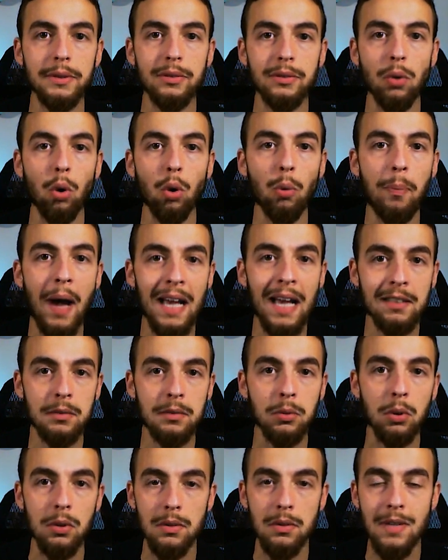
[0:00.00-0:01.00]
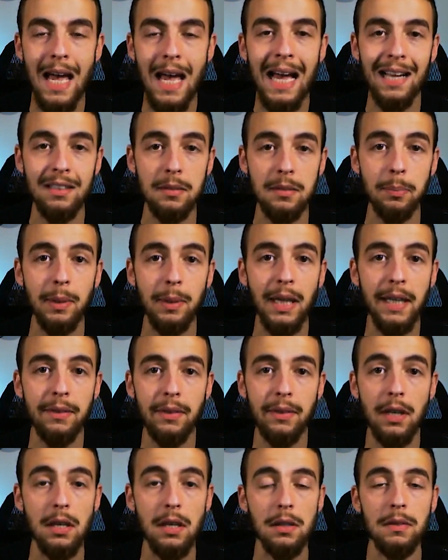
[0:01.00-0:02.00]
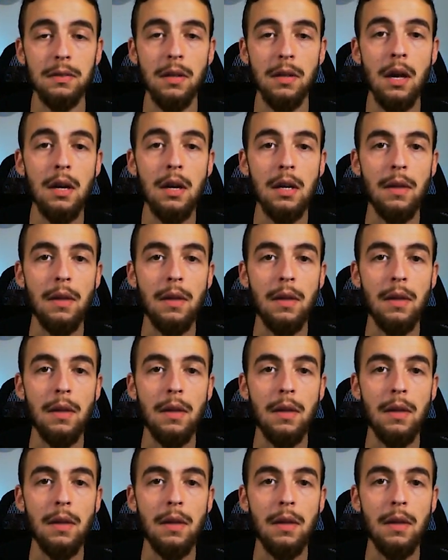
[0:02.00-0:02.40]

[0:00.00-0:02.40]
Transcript: store passwords as plain text.